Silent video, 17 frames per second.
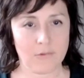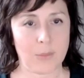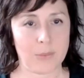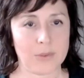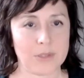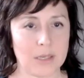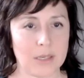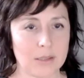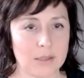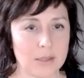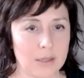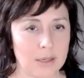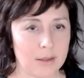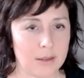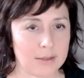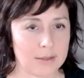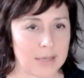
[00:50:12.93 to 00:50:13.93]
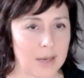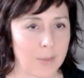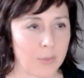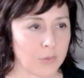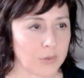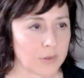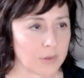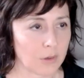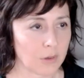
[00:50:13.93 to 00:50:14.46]
represented in the
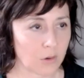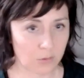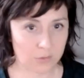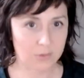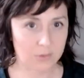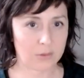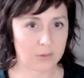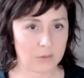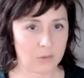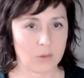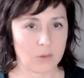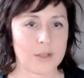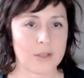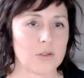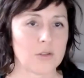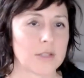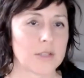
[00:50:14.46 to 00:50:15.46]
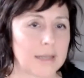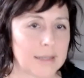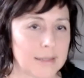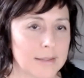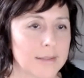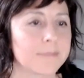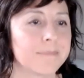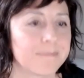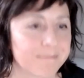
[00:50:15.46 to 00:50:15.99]
samples across all of those
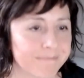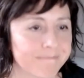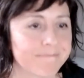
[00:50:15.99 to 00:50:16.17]
studies.